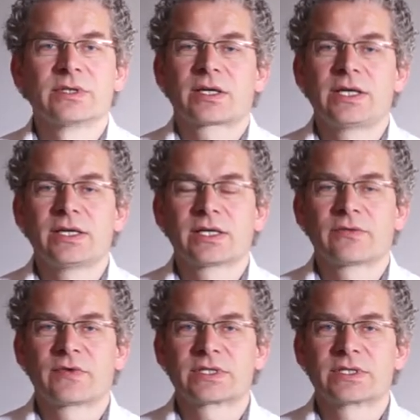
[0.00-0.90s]
cleaning
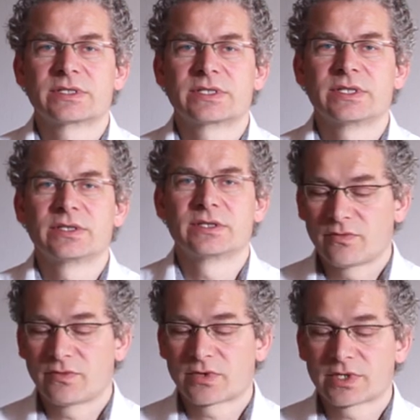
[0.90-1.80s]
efficiency
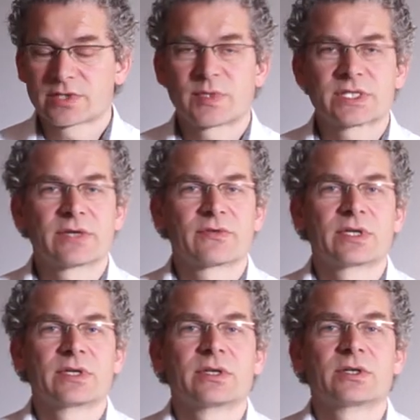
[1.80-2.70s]
for a specific
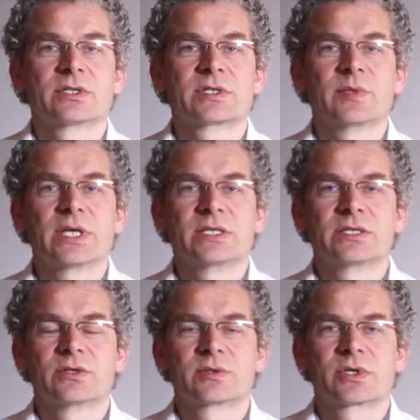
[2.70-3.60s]

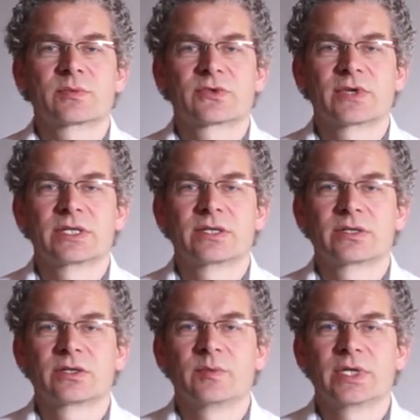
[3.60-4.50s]
contamination or substrate
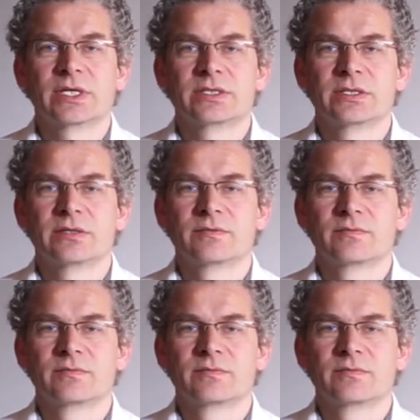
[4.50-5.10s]
combination.